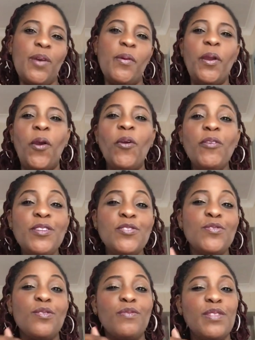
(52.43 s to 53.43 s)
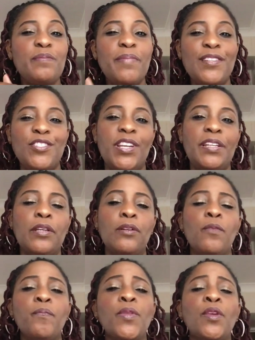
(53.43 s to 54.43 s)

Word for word: I'll encourage you to visit my channel,